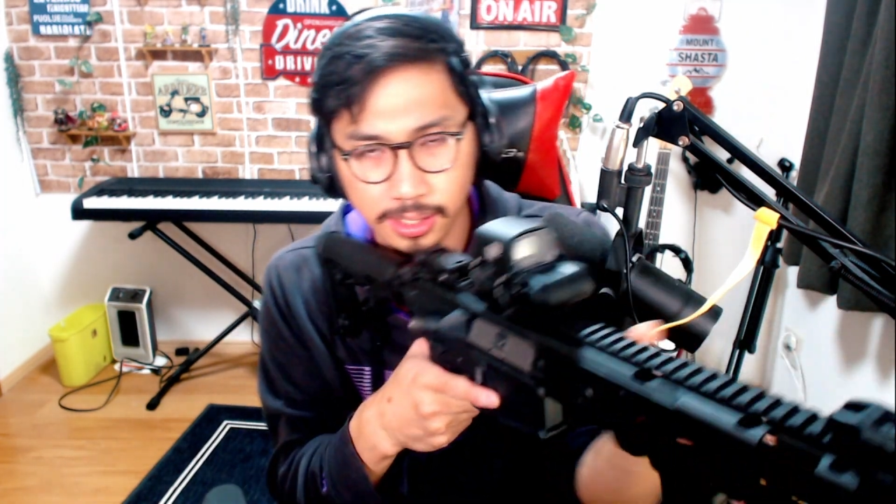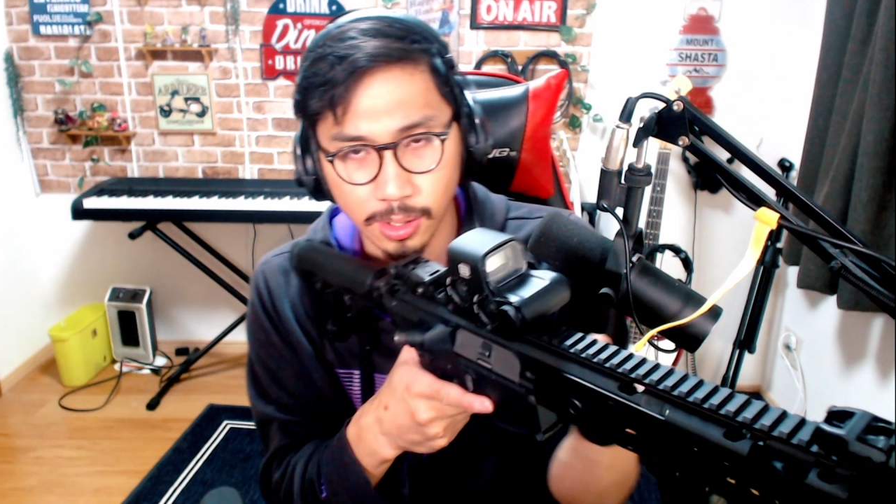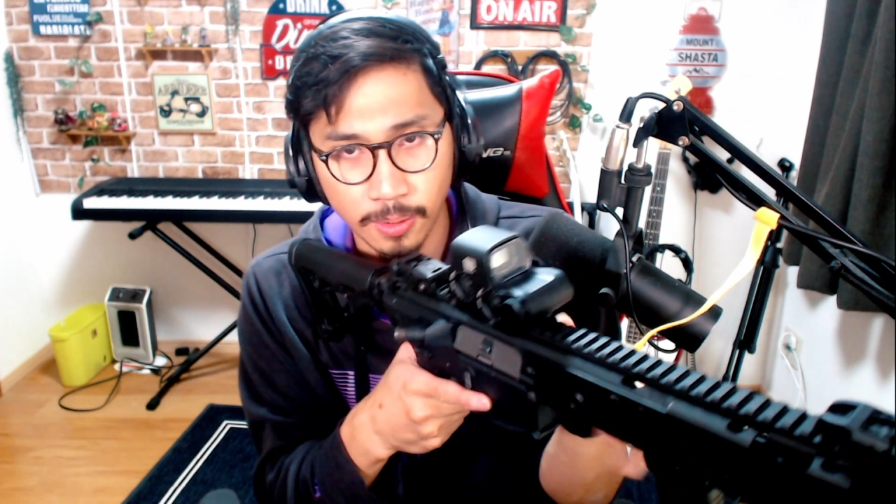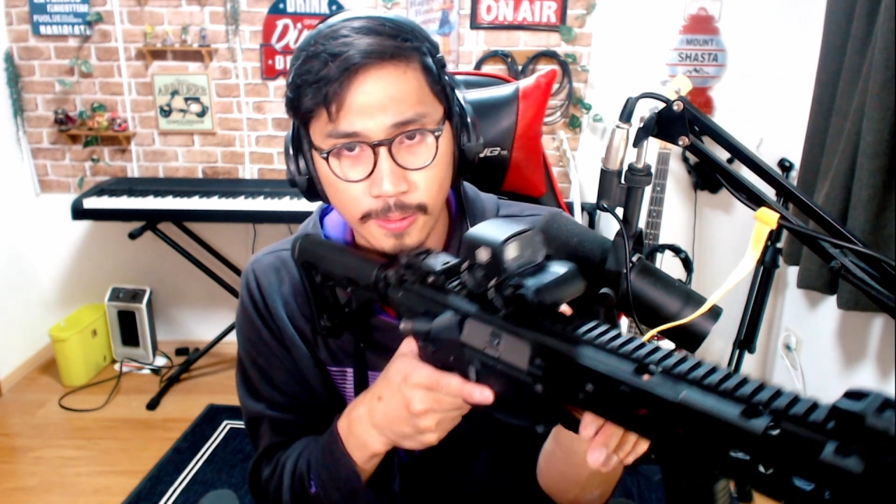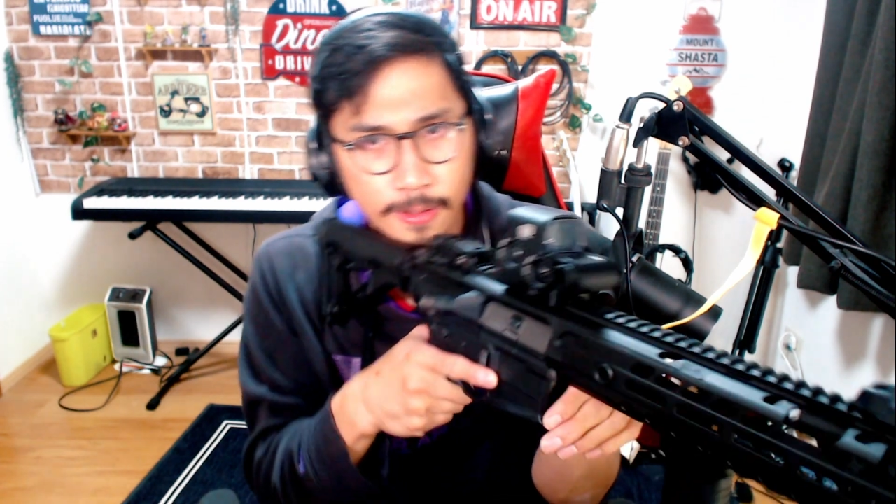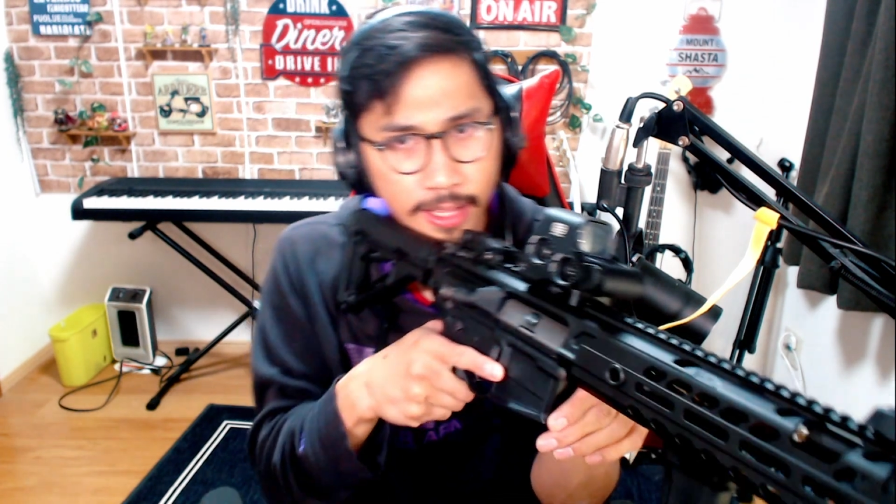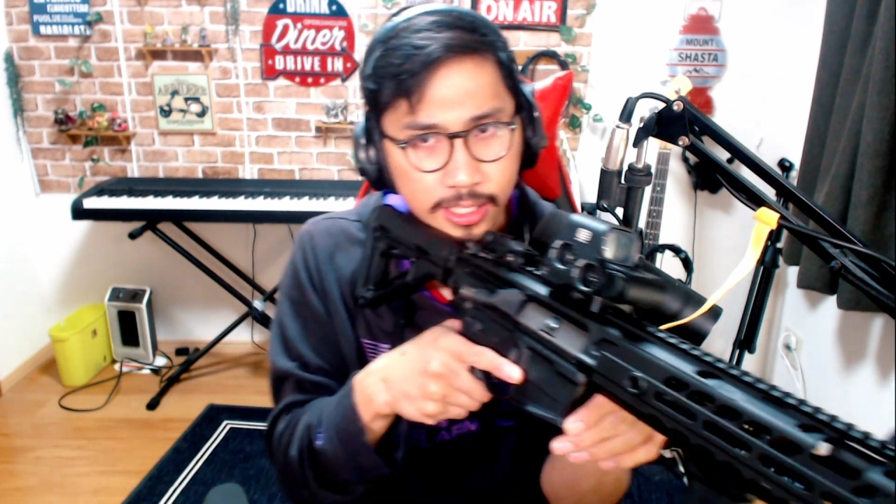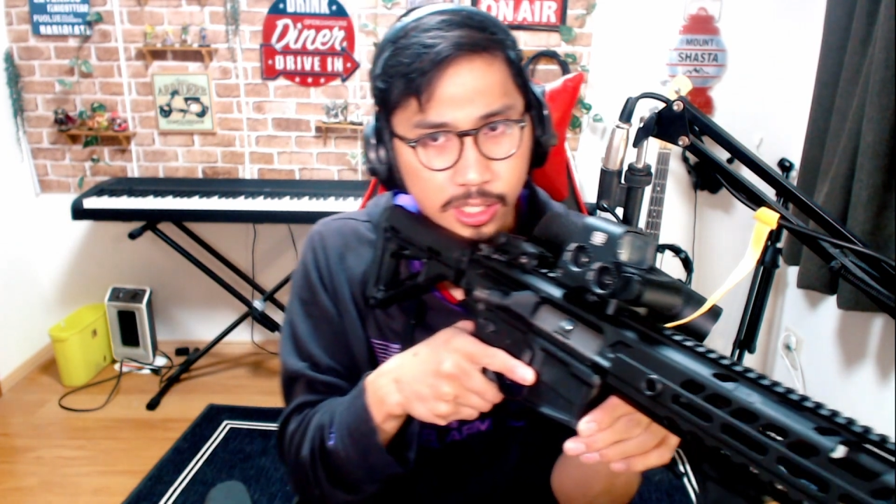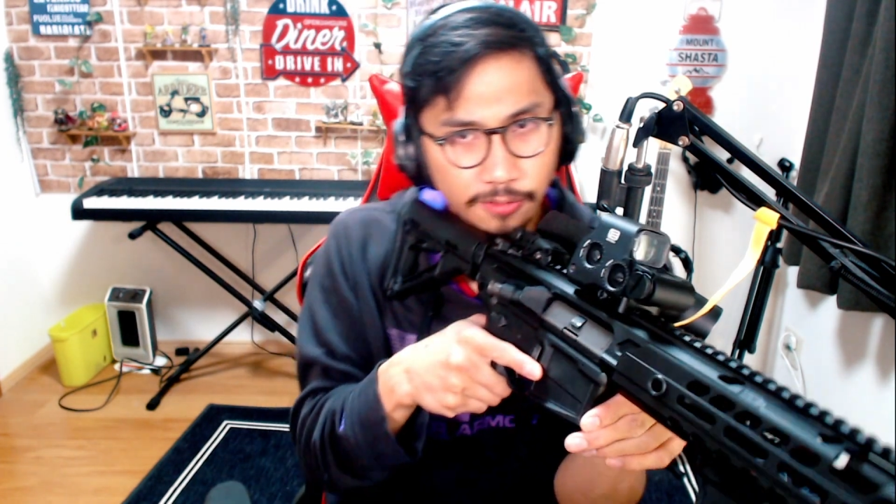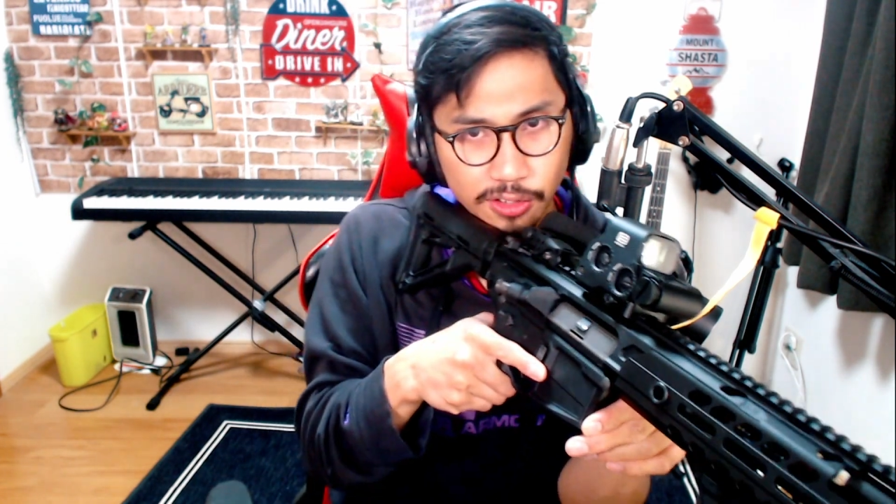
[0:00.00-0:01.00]
So
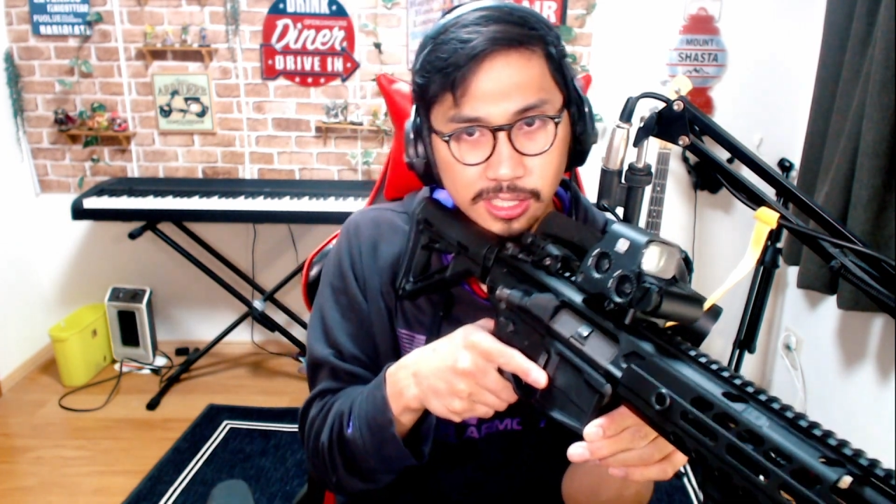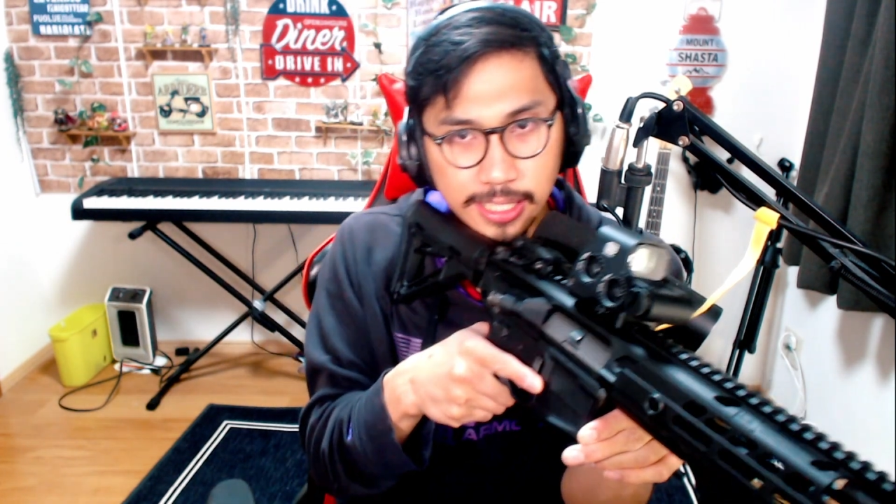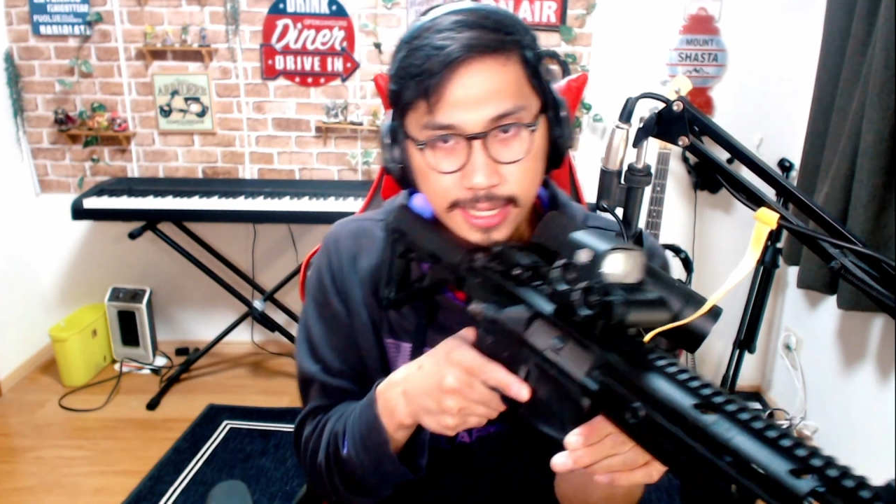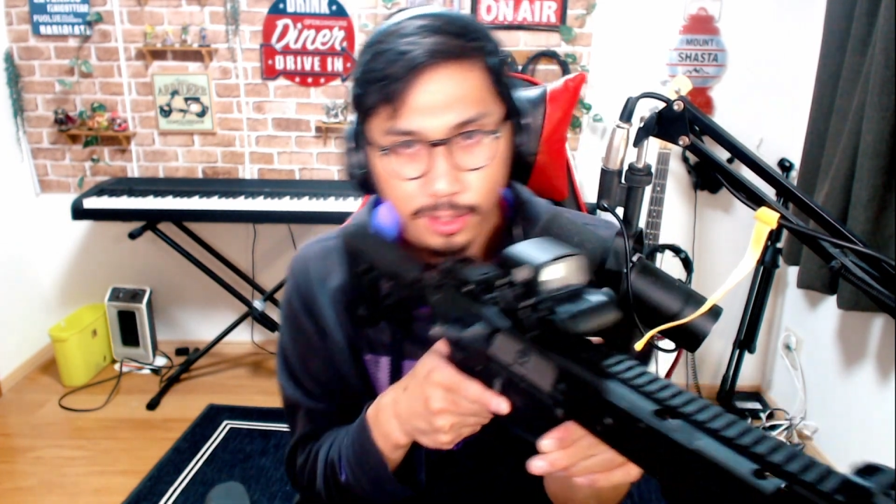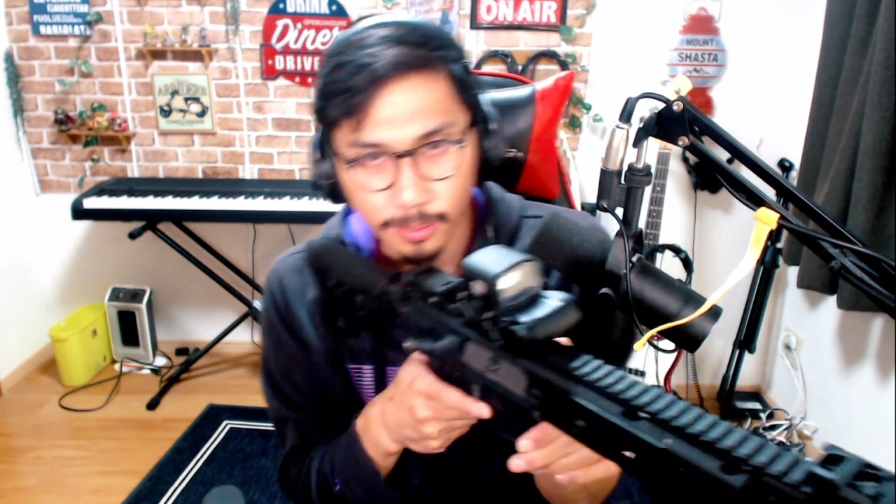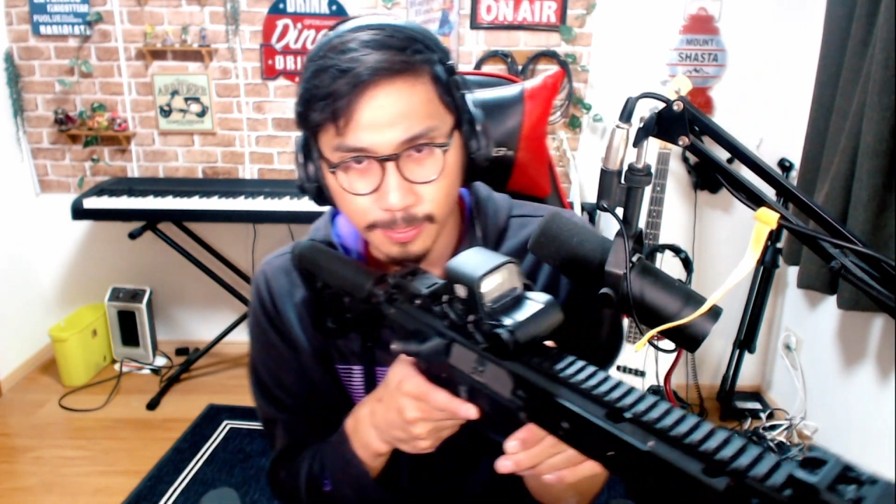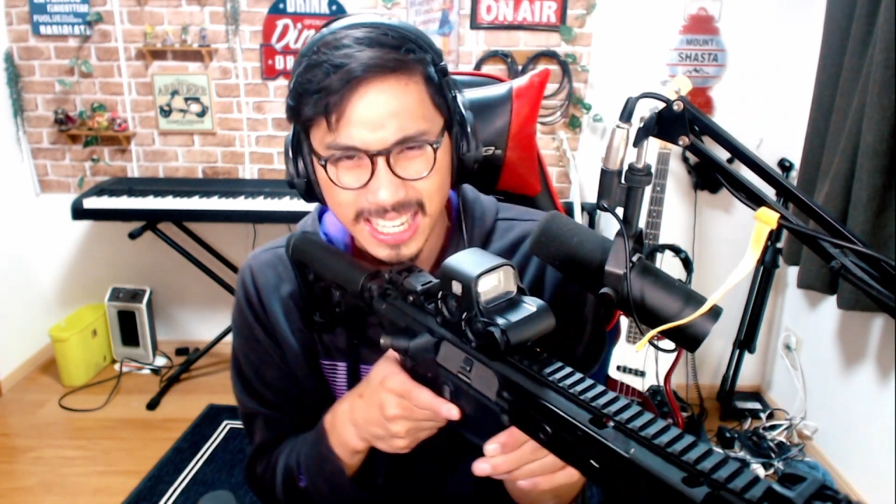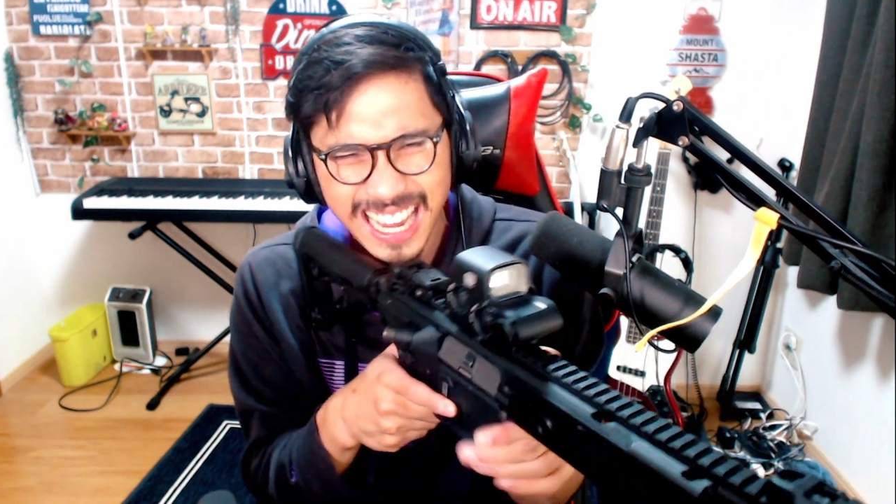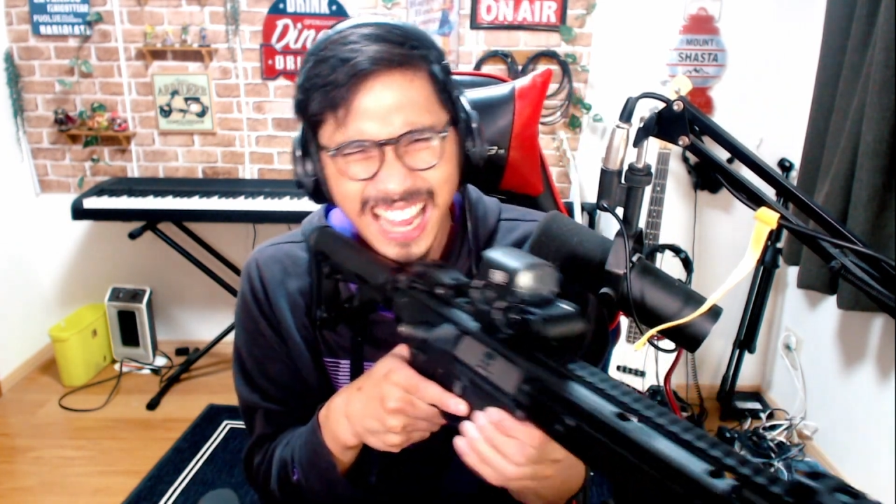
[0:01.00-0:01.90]
it's good for CQB,